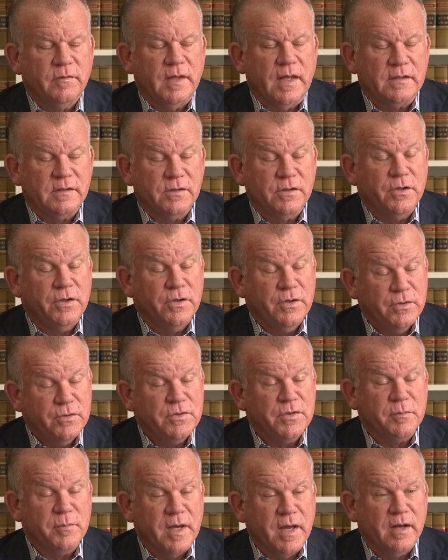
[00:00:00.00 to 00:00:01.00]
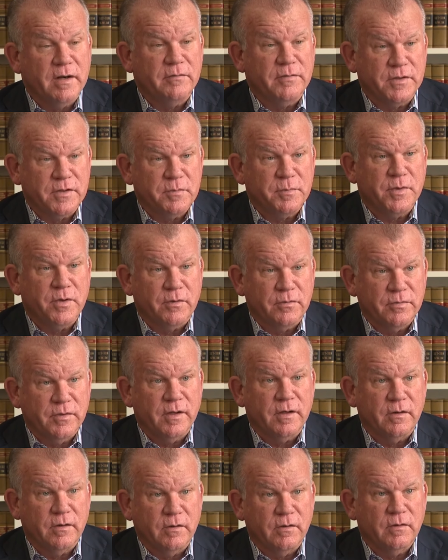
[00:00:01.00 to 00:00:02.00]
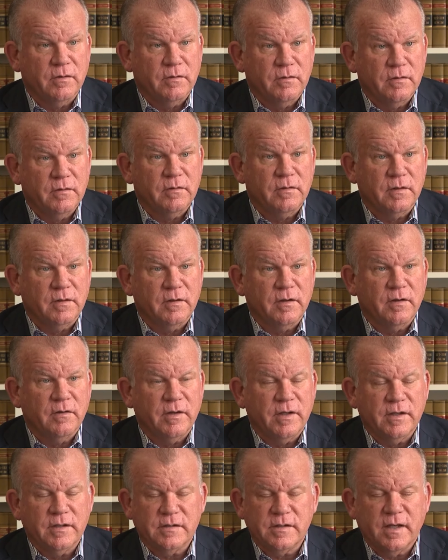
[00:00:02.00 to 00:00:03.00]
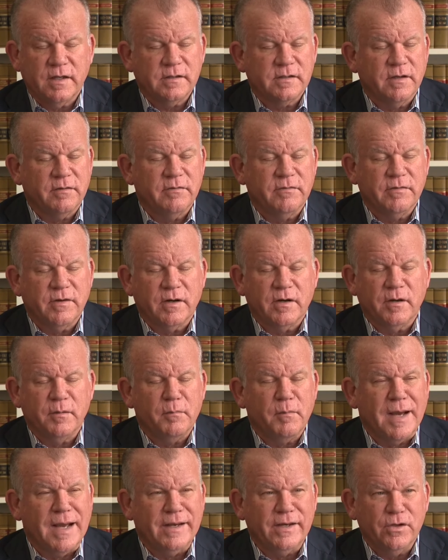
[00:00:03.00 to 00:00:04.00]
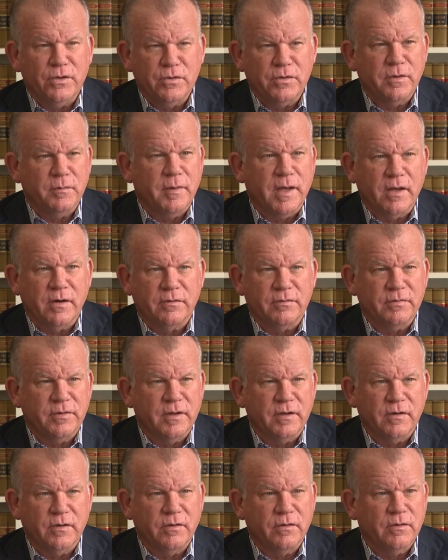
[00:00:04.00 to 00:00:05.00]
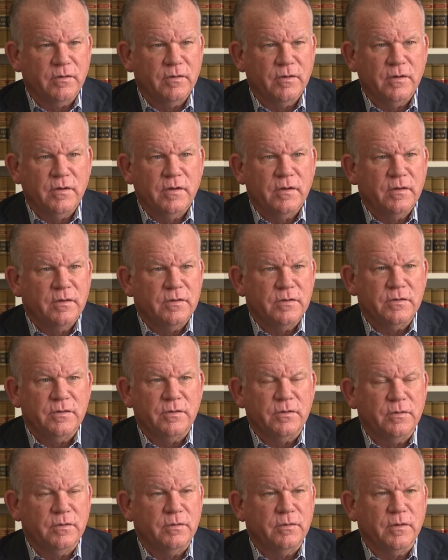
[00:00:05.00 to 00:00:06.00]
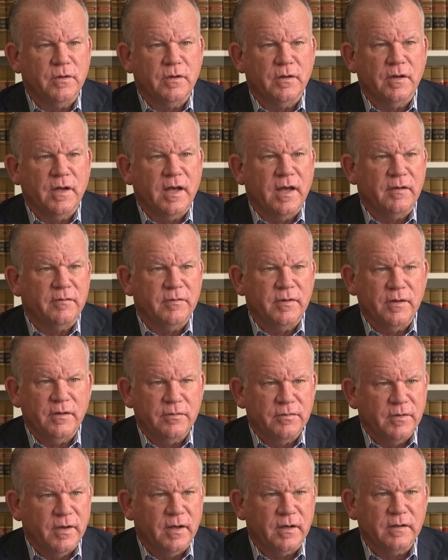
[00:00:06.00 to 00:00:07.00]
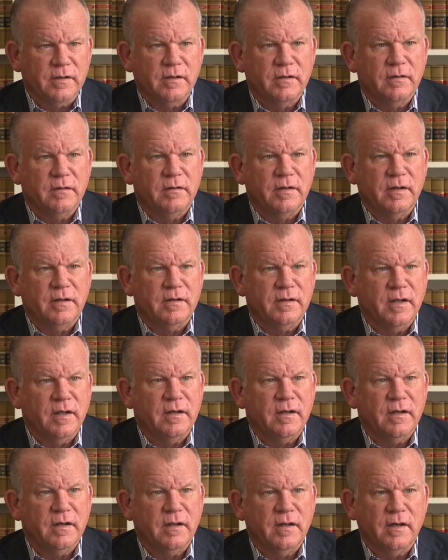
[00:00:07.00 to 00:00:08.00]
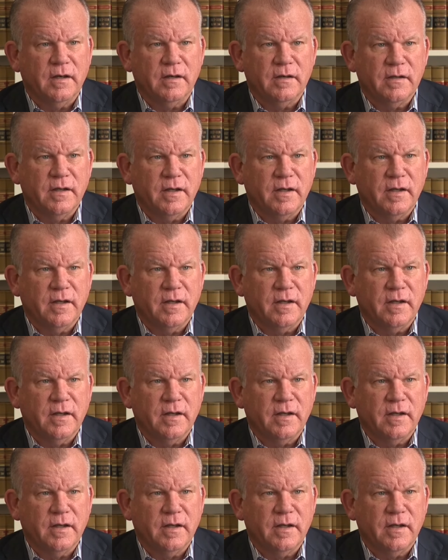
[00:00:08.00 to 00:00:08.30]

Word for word: That's a huge amount if it's pure fentanyl. It takes a very minute amount of fentanyl to have the effect intended, and it